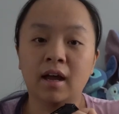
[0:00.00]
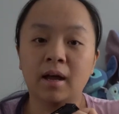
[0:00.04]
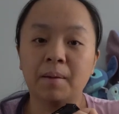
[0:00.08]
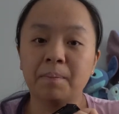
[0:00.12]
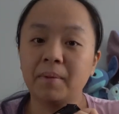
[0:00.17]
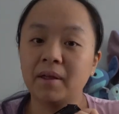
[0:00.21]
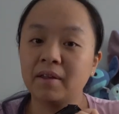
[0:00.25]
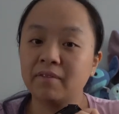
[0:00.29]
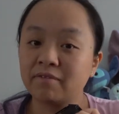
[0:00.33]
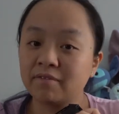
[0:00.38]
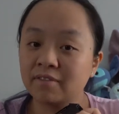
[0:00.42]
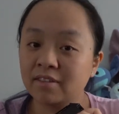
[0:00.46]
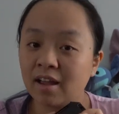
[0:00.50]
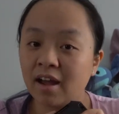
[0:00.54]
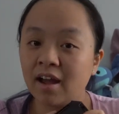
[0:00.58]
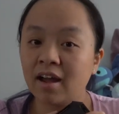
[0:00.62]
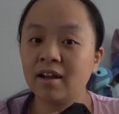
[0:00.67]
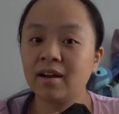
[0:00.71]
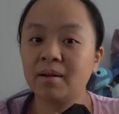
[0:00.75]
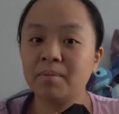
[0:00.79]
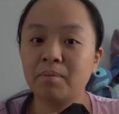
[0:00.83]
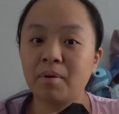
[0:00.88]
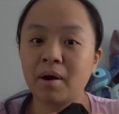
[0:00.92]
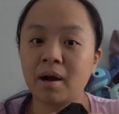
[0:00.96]
If not,
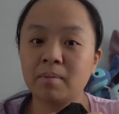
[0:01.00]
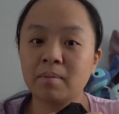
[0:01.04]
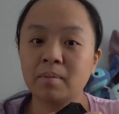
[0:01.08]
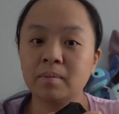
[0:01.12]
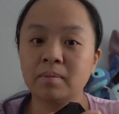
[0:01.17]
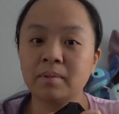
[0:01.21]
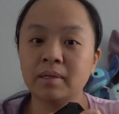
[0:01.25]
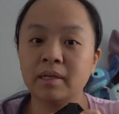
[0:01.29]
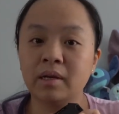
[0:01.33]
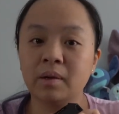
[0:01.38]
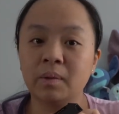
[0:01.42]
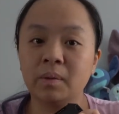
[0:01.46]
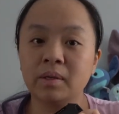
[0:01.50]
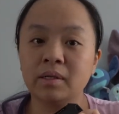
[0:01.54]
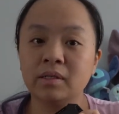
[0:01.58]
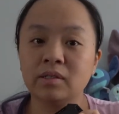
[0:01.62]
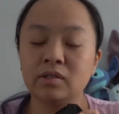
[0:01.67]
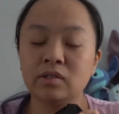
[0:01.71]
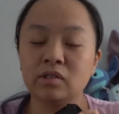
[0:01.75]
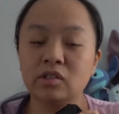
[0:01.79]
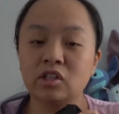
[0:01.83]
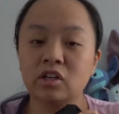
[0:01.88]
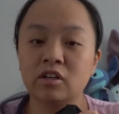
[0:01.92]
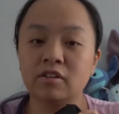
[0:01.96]
I'm probably going to
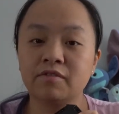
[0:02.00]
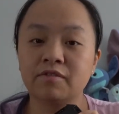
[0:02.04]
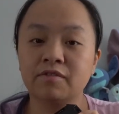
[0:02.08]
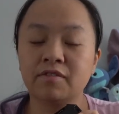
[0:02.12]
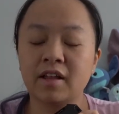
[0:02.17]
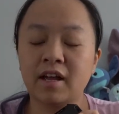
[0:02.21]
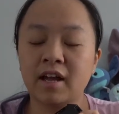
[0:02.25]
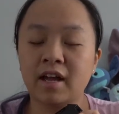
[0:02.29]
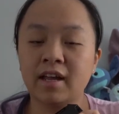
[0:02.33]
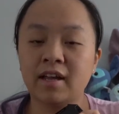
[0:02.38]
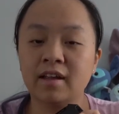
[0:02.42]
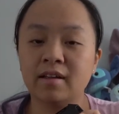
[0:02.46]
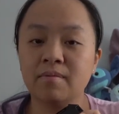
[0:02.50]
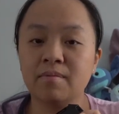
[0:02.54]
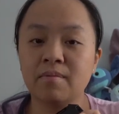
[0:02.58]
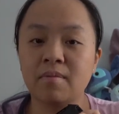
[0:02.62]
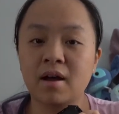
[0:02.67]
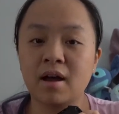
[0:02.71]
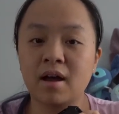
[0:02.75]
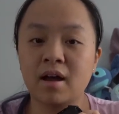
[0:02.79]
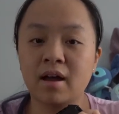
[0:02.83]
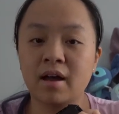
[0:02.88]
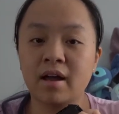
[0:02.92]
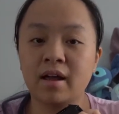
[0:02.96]
start flying
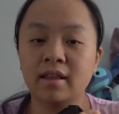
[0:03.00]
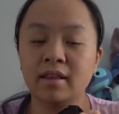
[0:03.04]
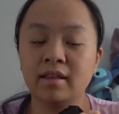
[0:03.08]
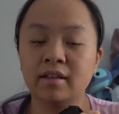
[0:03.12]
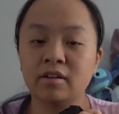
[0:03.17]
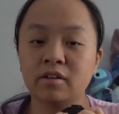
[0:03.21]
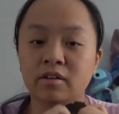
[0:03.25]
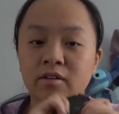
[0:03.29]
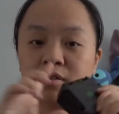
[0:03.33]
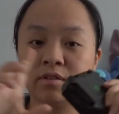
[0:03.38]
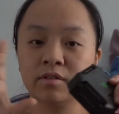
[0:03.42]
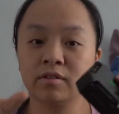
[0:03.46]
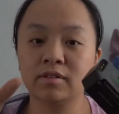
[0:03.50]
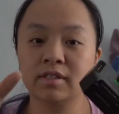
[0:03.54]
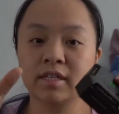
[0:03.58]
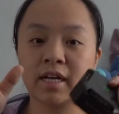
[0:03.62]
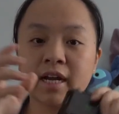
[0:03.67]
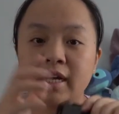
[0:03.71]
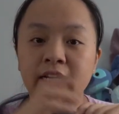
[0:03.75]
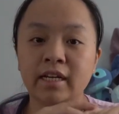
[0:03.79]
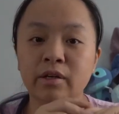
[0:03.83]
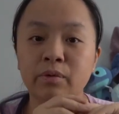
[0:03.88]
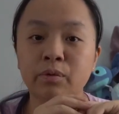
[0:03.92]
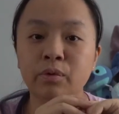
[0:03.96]
my little
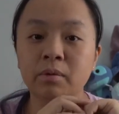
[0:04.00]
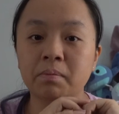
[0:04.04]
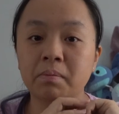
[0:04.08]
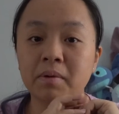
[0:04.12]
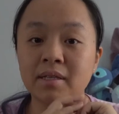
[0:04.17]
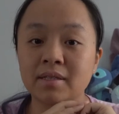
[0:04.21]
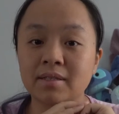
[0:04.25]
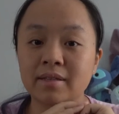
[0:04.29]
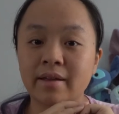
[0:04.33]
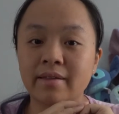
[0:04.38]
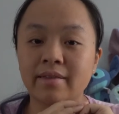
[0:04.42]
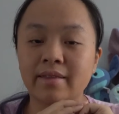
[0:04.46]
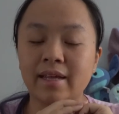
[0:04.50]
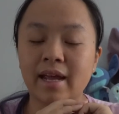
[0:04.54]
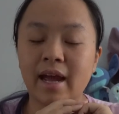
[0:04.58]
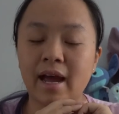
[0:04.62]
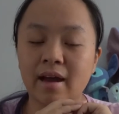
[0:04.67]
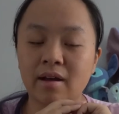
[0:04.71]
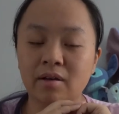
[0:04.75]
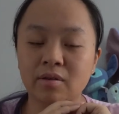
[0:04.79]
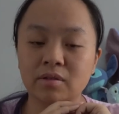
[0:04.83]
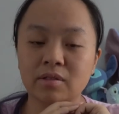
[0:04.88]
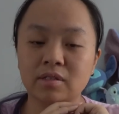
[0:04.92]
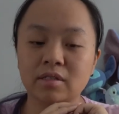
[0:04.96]
tiny whoop inside the
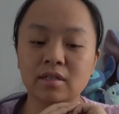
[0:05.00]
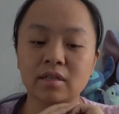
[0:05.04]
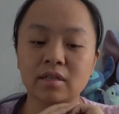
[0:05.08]
house.